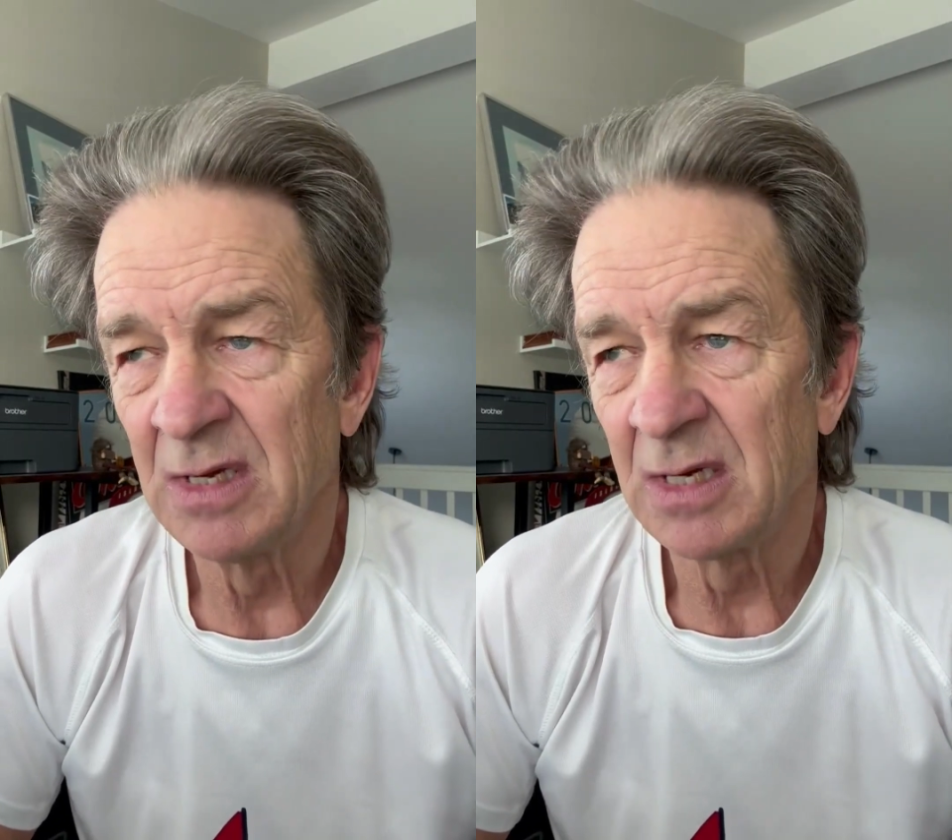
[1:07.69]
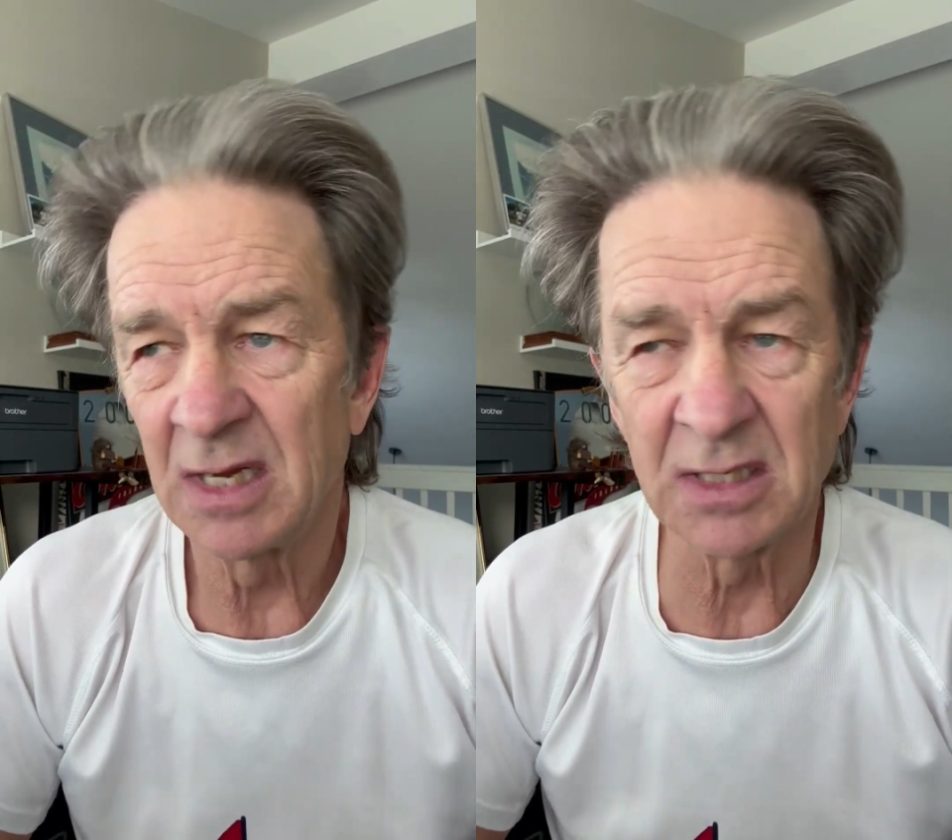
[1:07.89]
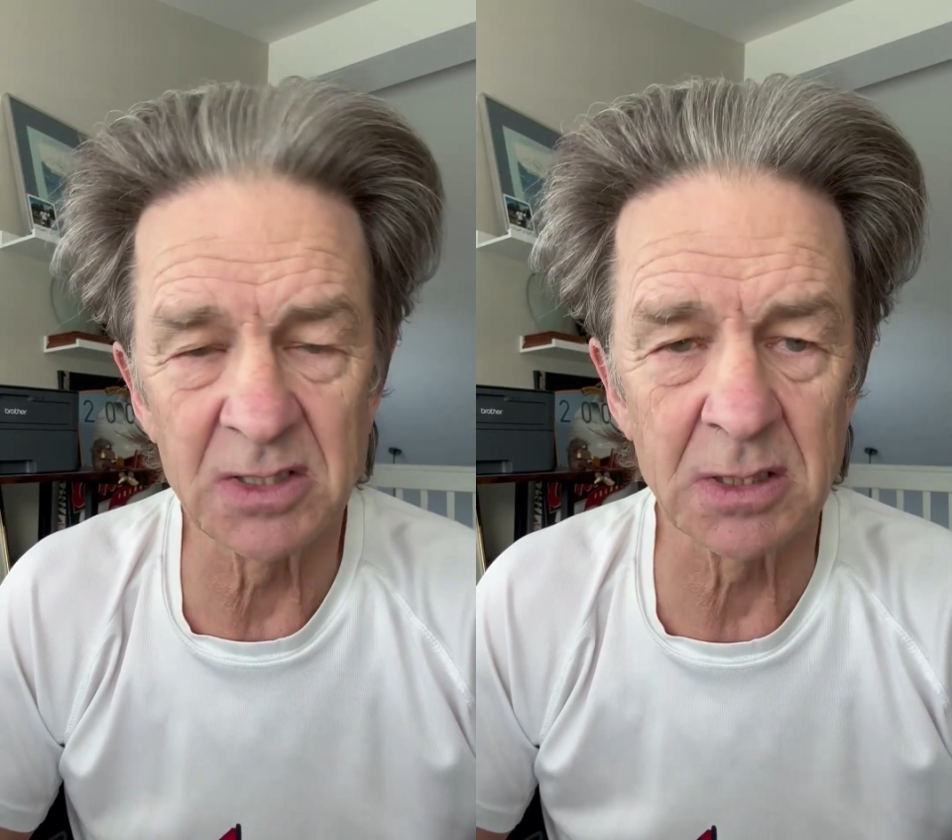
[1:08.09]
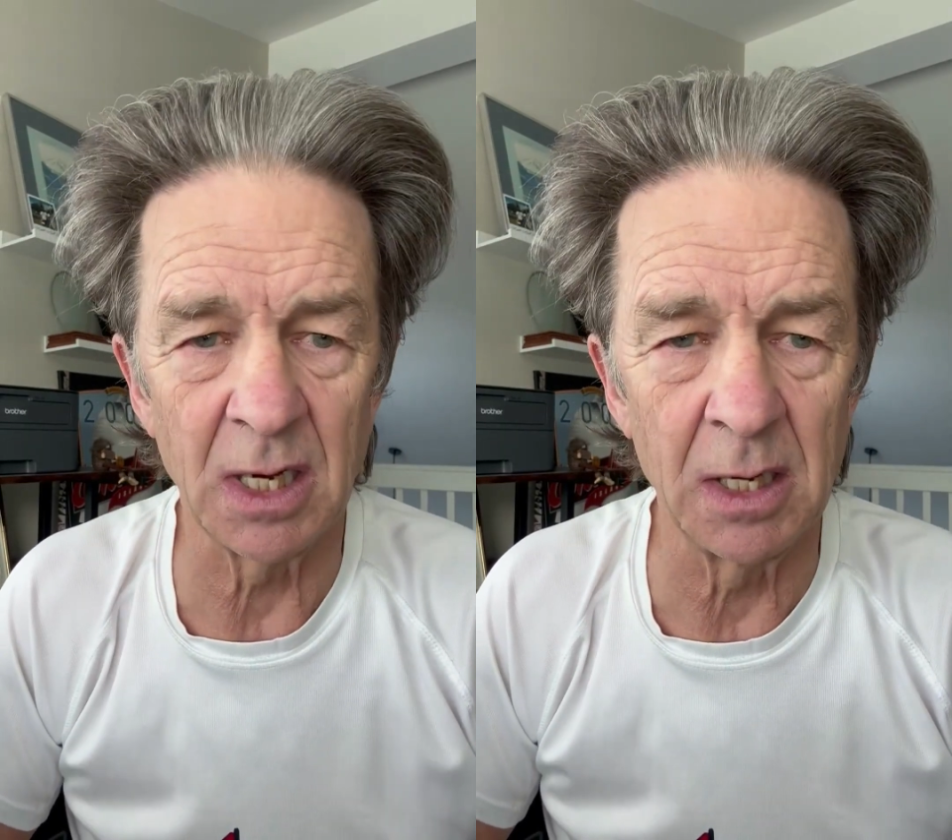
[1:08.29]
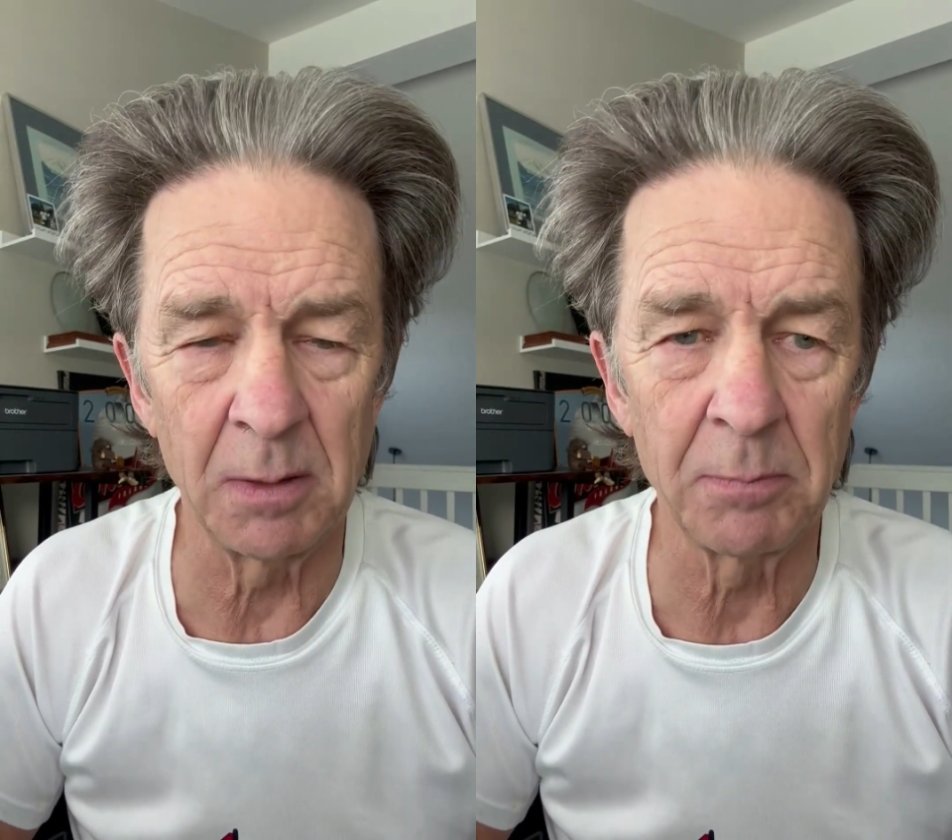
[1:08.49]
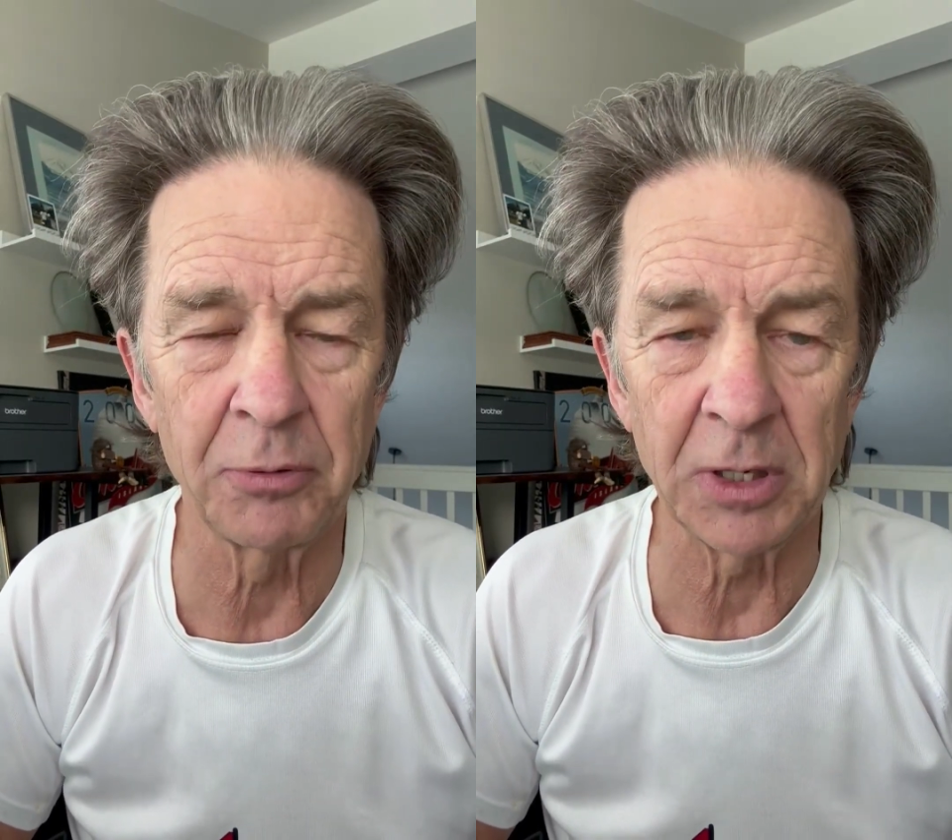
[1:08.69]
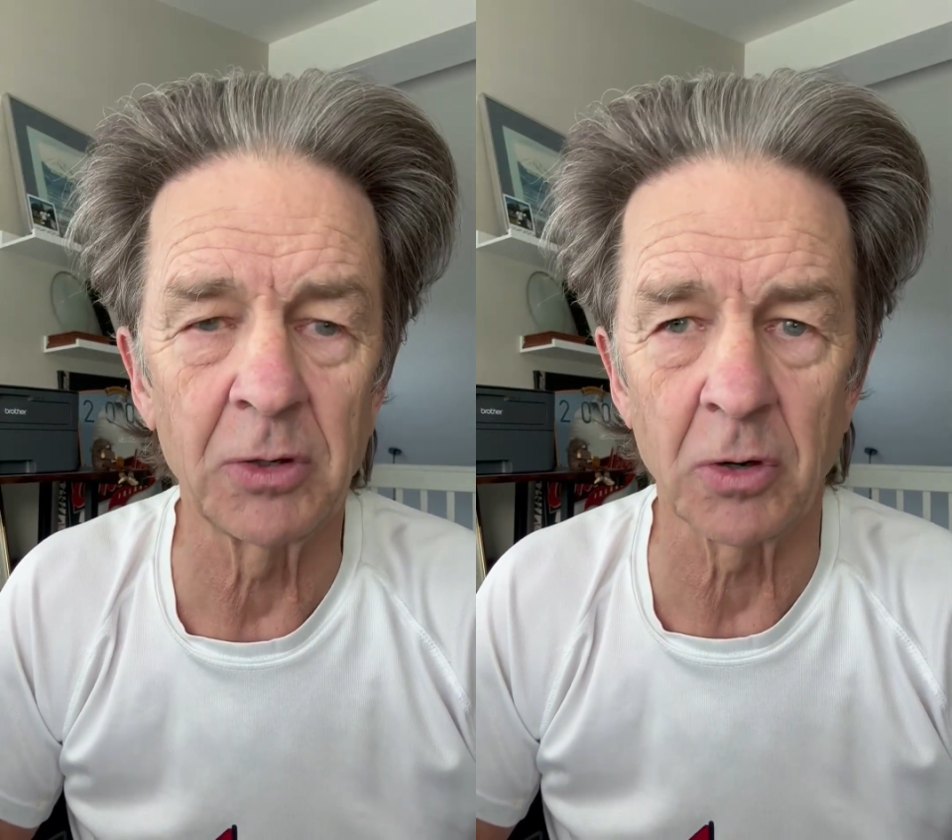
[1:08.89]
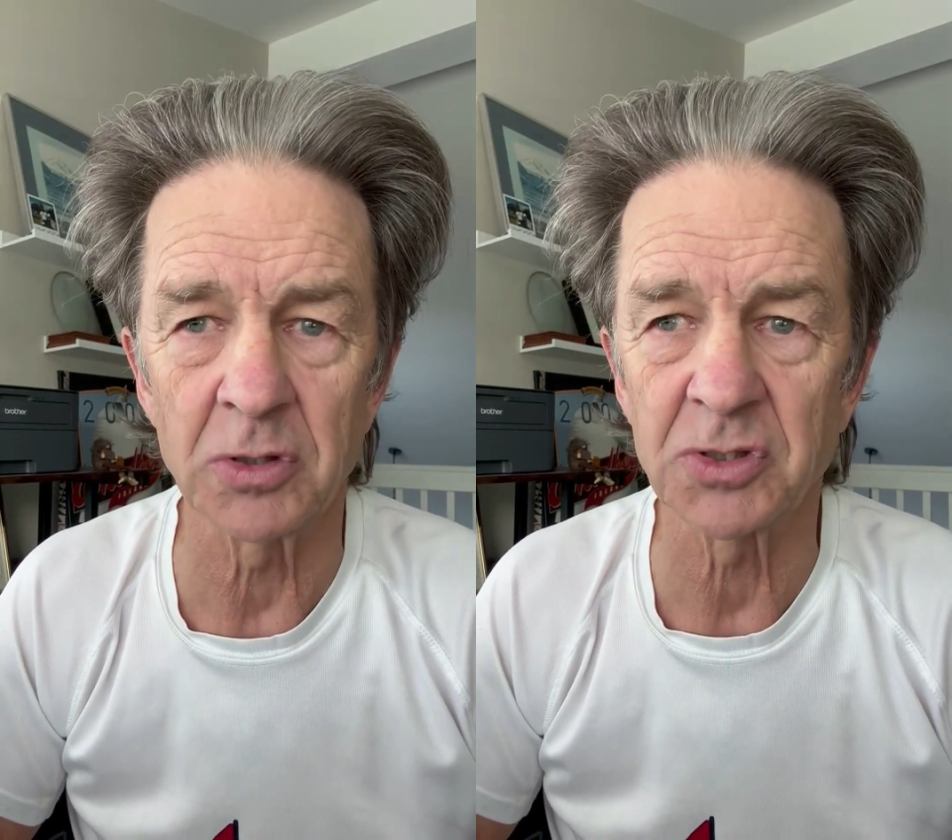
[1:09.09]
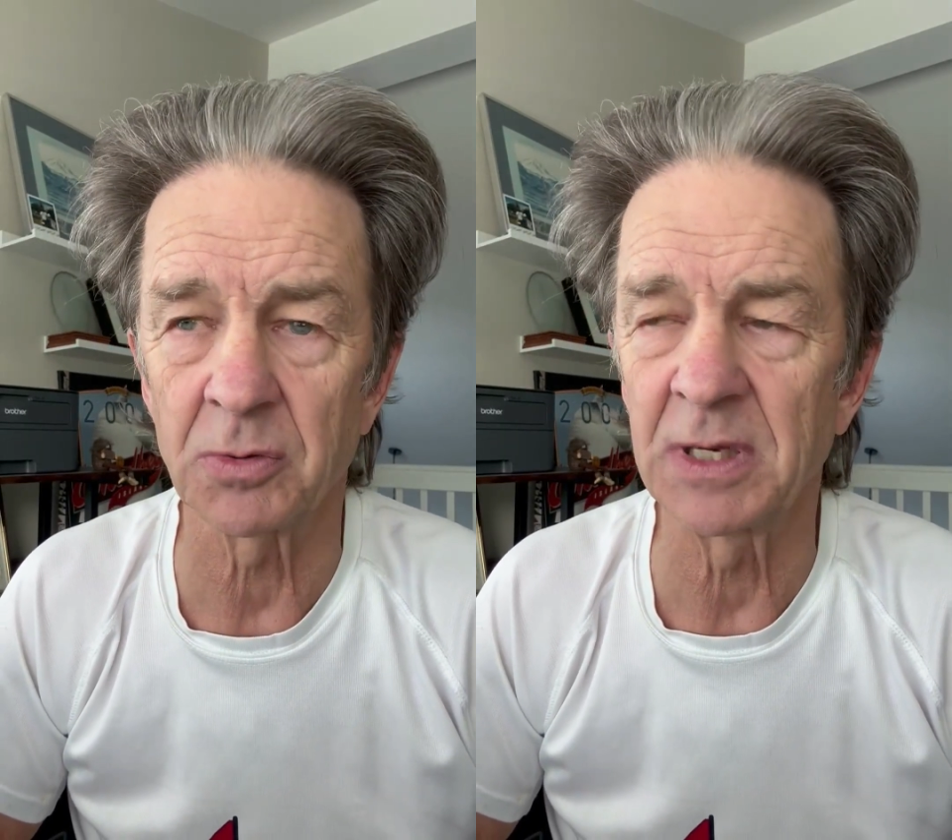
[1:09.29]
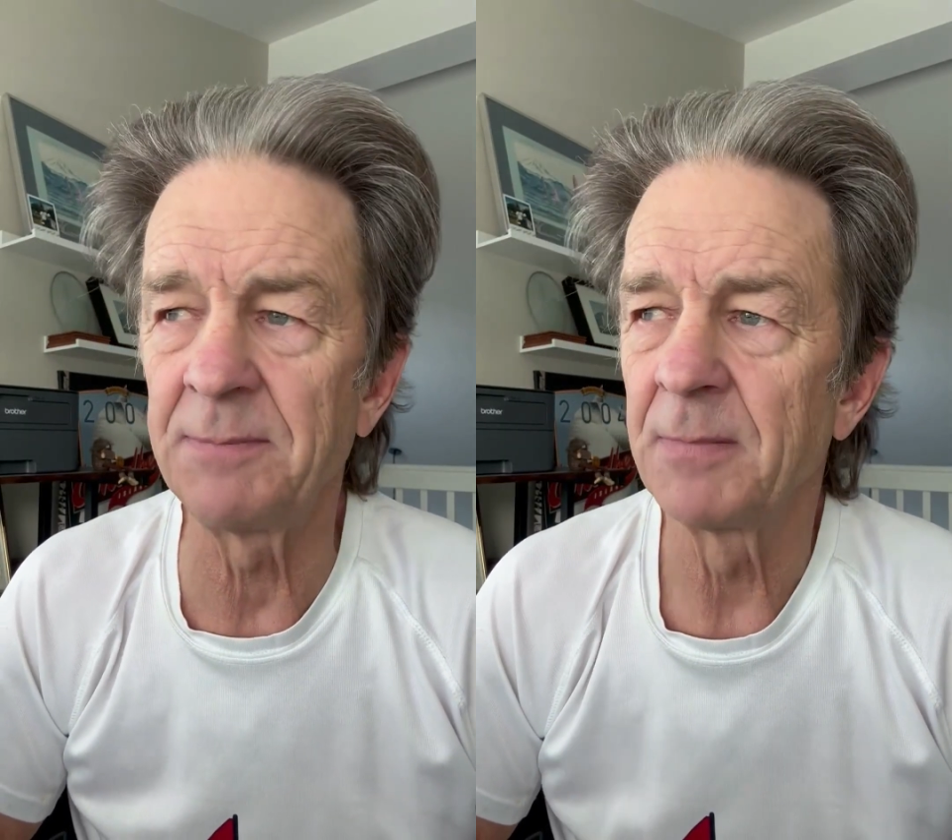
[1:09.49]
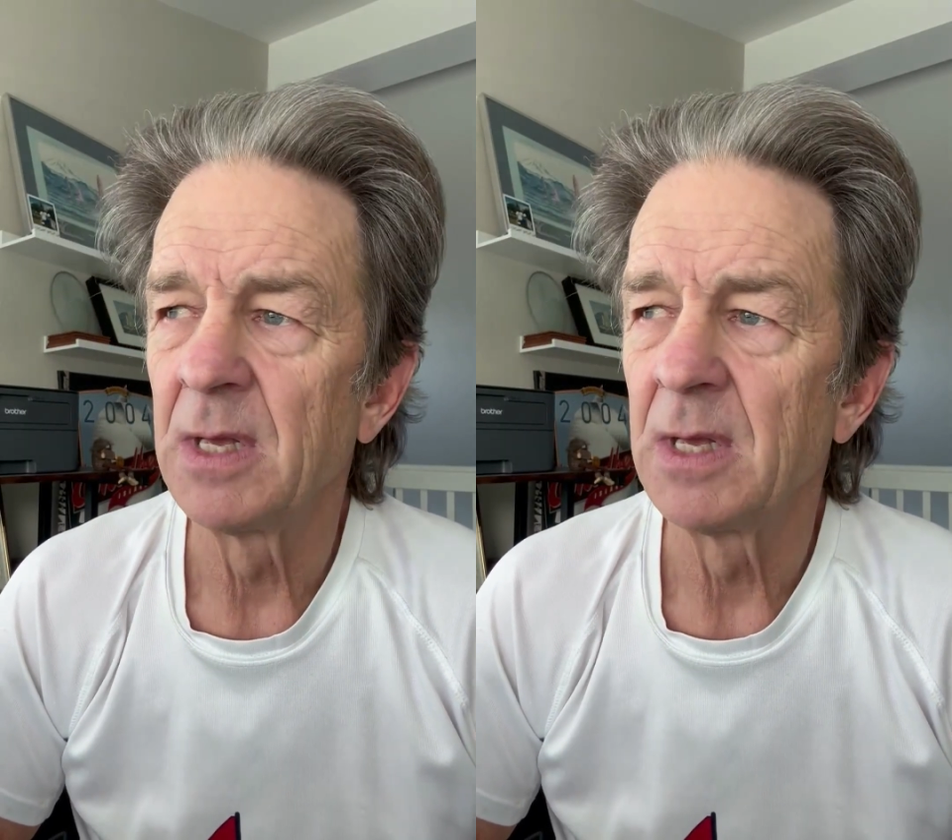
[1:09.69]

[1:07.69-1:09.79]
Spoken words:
It's pretty cursory.